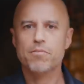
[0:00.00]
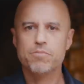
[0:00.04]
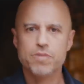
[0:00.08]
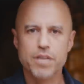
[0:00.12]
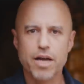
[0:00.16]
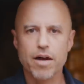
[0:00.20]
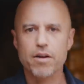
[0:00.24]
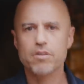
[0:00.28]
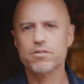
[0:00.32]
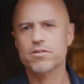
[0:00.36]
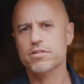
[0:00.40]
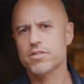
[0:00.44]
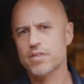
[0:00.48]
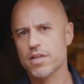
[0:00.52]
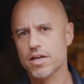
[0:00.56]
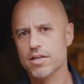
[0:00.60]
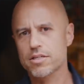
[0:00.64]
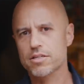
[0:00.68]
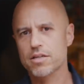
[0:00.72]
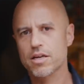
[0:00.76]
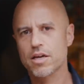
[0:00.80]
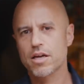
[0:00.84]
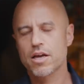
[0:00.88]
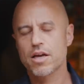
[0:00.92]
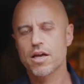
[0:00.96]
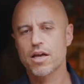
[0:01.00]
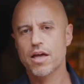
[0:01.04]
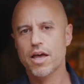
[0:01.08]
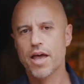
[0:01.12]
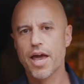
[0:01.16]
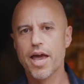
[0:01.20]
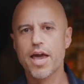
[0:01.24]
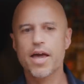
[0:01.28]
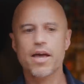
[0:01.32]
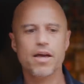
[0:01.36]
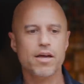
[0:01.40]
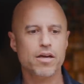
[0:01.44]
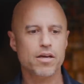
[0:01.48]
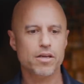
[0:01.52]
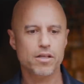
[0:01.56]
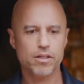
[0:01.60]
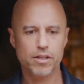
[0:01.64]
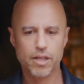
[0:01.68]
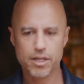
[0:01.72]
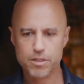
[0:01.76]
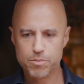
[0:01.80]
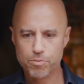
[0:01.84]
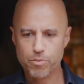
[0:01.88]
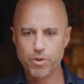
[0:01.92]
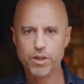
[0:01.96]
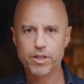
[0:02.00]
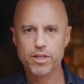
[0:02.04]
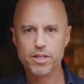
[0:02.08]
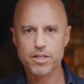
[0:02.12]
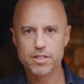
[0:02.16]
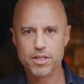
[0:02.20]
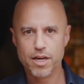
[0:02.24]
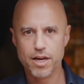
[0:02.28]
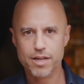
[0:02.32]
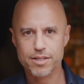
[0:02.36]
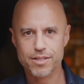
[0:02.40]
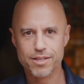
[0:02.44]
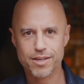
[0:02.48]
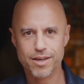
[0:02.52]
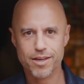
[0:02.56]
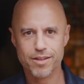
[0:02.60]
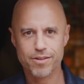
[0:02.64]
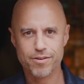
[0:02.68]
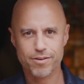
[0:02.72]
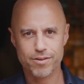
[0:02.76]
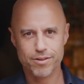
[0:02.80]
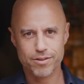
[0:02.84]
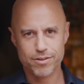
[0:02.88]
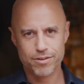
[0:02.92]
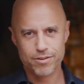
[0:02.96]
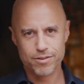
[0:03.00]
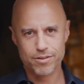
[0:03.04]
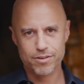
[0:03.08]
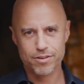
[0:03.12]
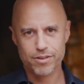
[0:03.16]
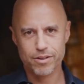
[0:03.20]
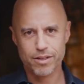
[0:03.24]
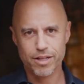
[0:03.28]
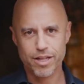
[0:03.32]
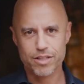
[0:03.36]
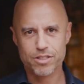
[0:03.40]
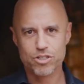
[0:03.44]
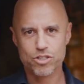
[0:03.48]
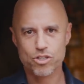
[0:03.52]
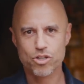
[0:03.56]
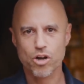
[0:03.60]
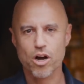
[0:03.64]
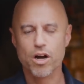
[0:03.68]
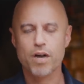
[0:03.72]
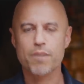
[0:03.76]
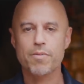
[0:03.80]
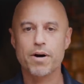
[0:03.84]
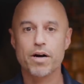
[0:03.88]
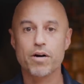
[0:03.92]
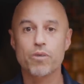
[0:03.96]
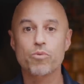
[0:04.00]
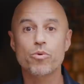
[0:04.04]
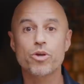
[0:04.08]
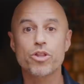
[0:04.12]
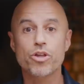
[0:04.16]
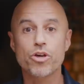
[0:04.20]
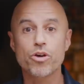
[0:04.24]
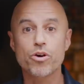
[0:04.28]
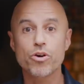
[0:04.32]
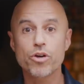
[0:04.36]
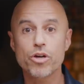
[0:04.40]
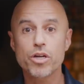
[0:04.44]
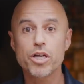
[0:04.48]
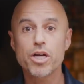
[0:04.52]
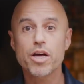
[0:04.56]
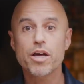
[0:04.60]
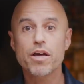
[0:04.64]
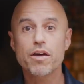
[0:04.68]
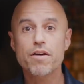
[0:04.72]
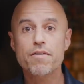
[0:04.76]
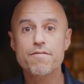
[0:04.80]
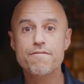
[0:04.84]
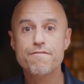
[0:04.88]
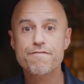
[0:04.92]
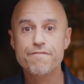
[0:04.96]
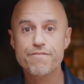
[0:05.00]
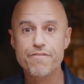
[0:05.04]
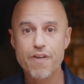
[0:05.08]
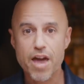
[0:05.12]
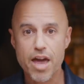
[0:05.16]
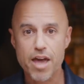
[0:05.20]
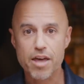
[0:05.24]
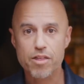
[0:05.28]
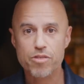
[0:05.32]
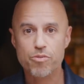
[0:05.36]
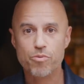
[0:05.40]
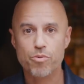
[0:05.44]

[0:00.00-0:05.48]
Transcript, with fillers: out and says, hey, let's bring these guys together and let's talk about it with good faith.